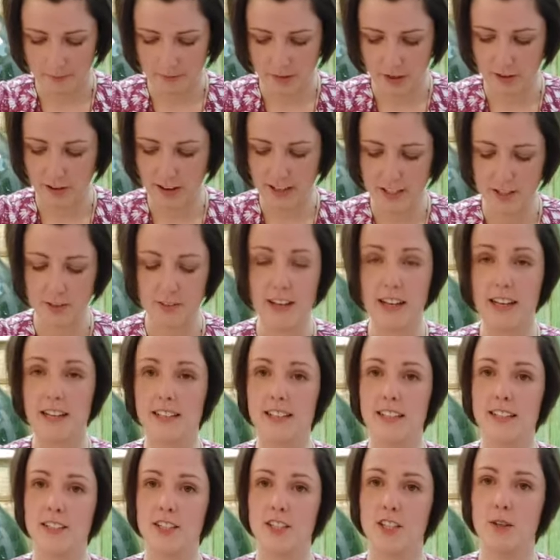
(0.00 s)
All right, so next
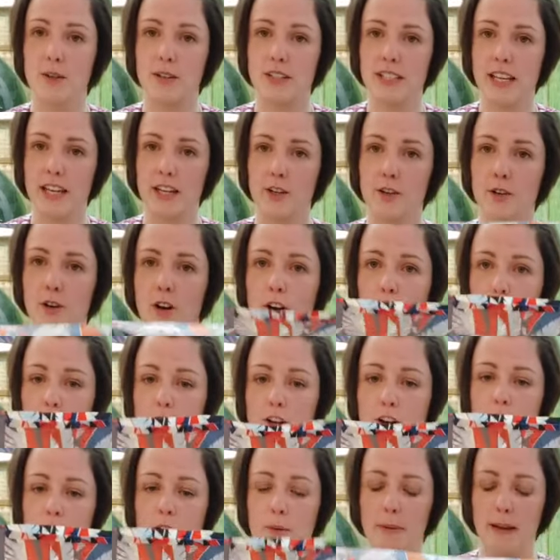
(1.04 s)
thing to do is get your other
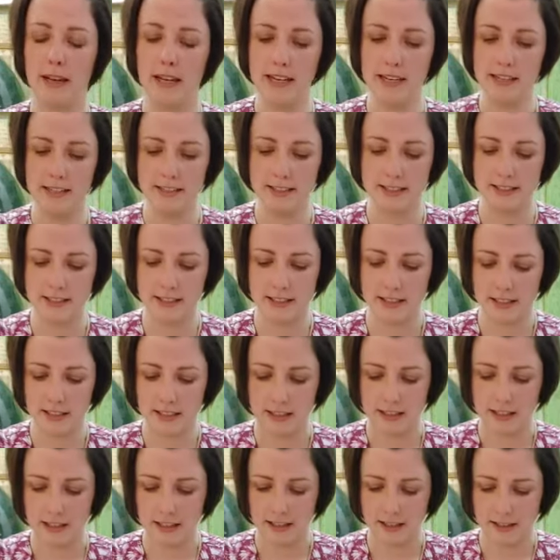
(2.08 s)
collar piece
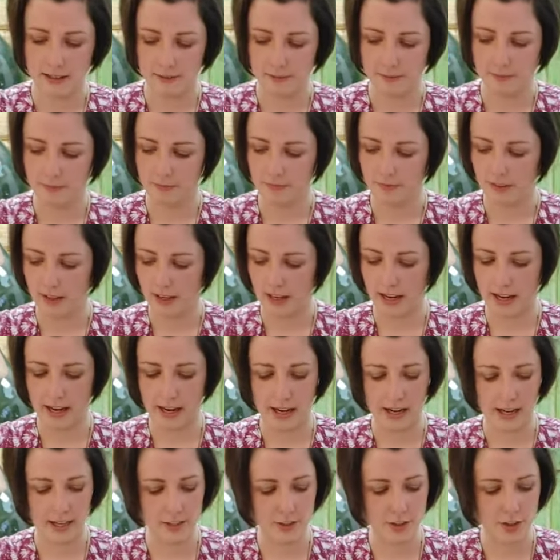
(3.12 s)

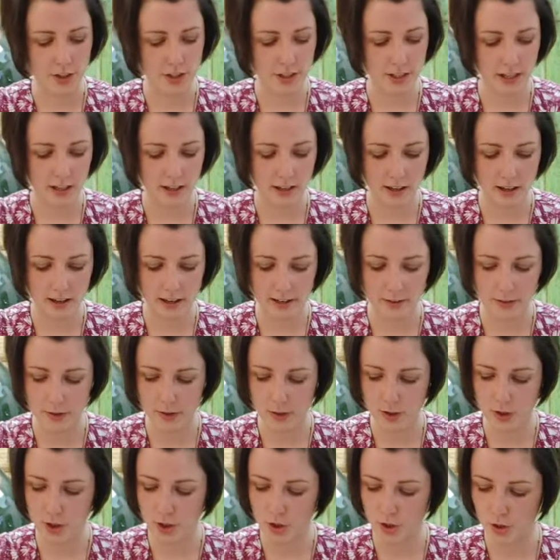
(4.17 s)
and just align the
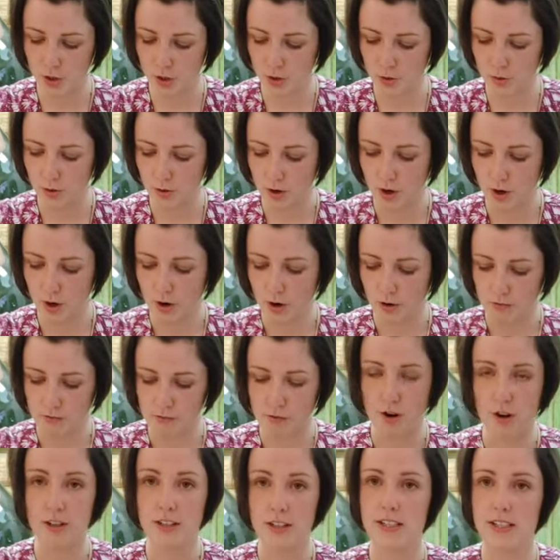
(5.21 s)
two
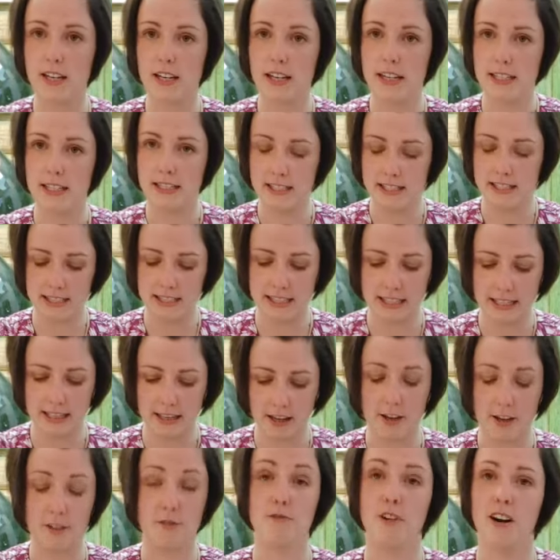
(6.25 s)
right sides
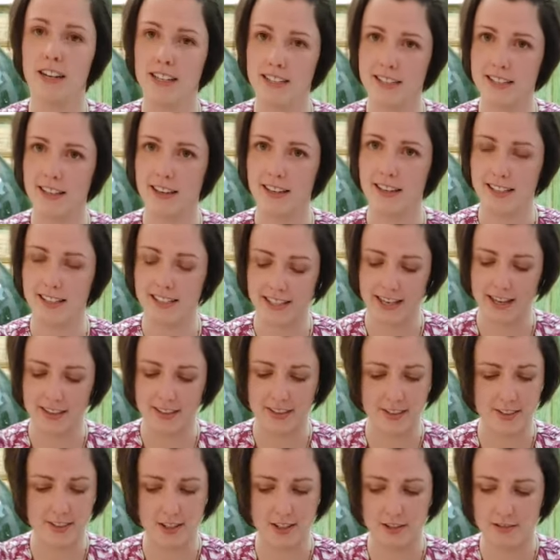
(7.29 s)

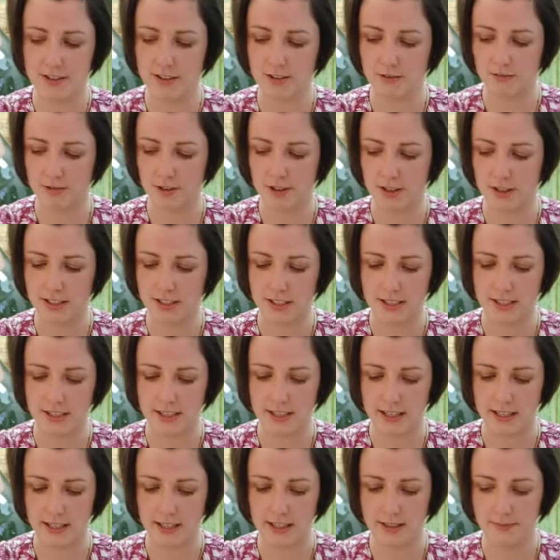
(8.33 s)
together, sorry, not wrong sides
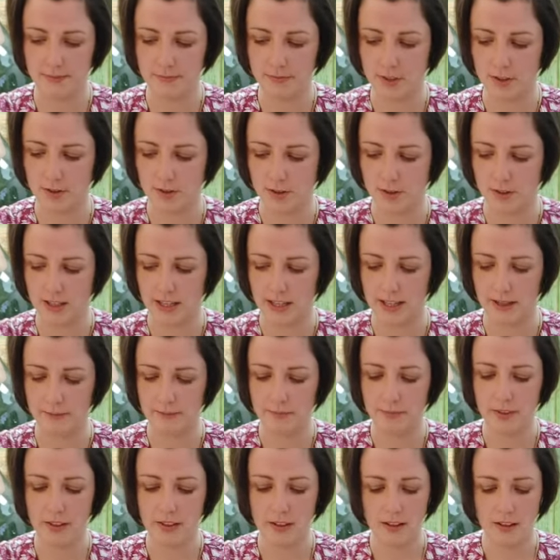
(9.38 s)
together, don't do that.
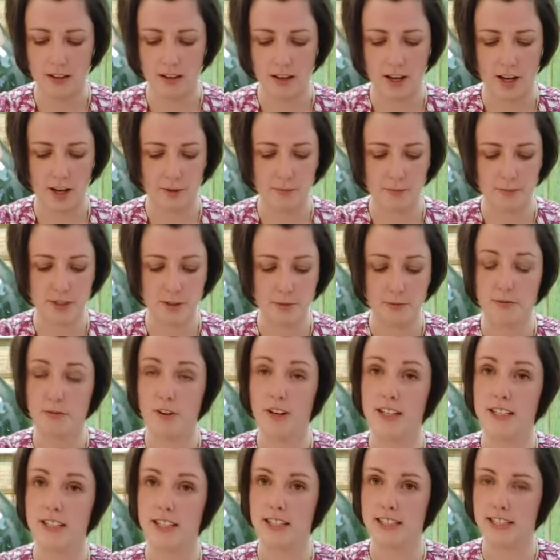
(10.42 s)
So
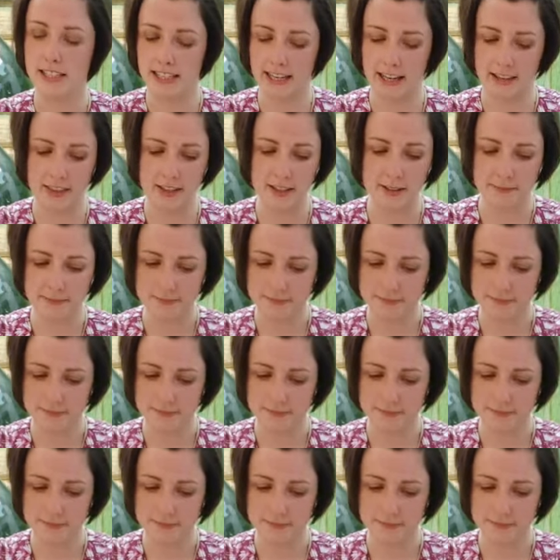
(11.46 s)
right sides together.